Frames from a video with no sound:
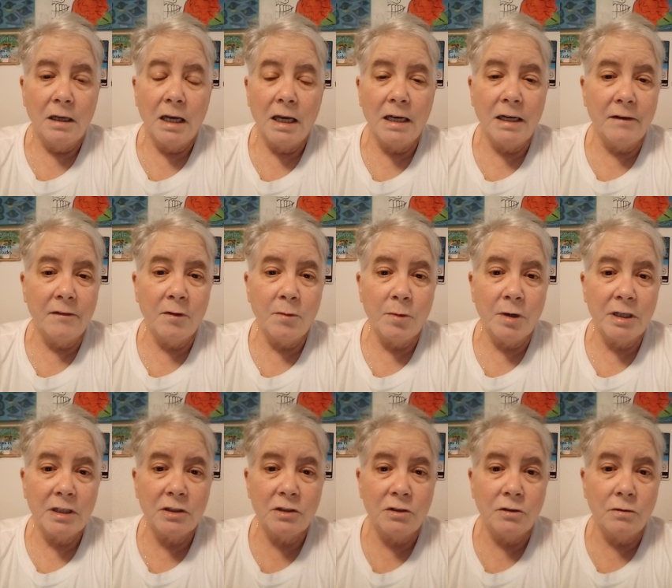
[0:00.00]
and
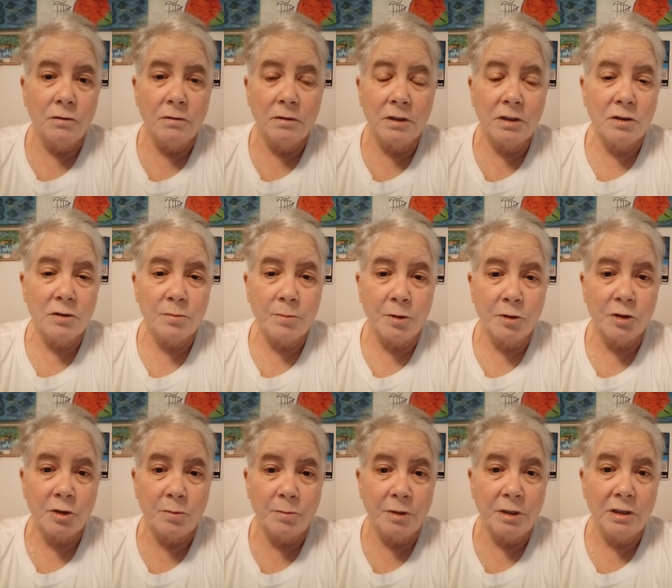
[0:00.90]
everybody's doing what they're
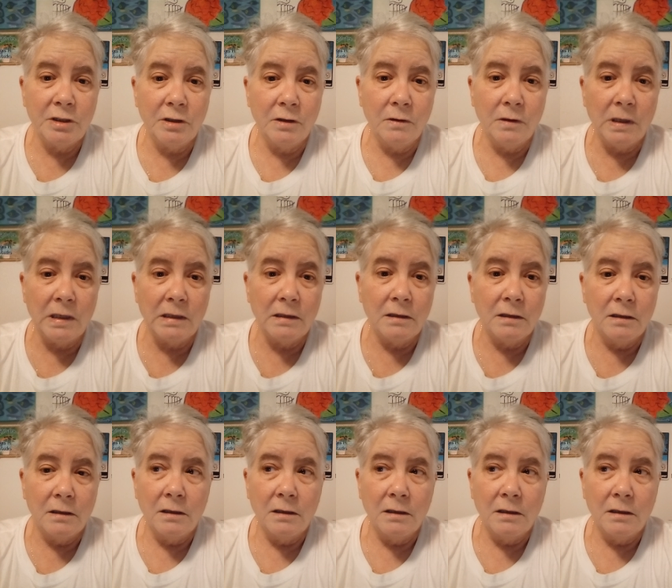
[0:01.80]
supposed to be doing.